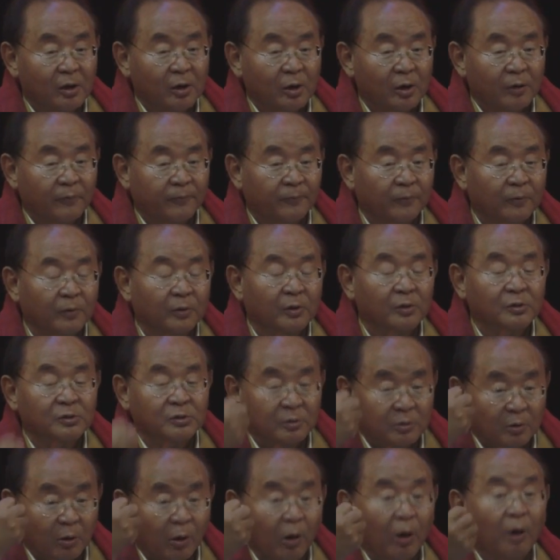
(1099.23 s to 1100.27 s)
Or focus
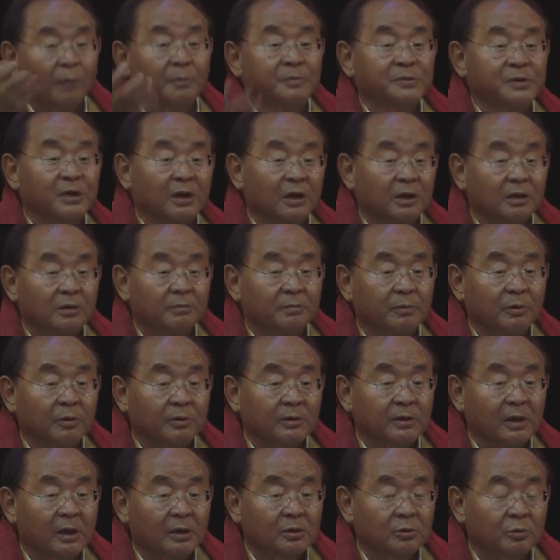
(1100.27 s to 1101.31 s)
on the object,
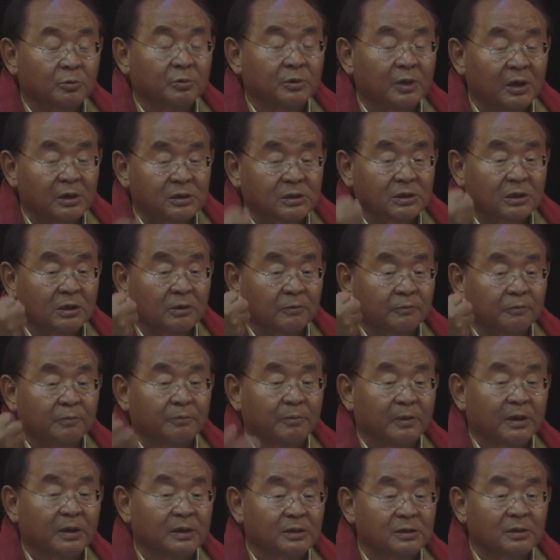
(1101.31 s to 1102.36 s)
because that's only a skillful
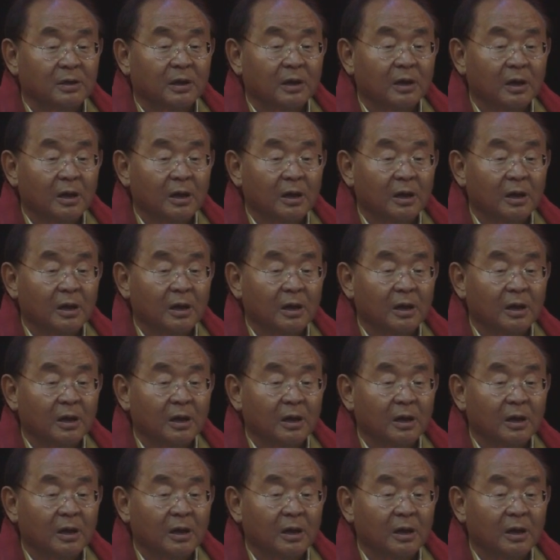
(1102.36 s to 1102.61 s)
means.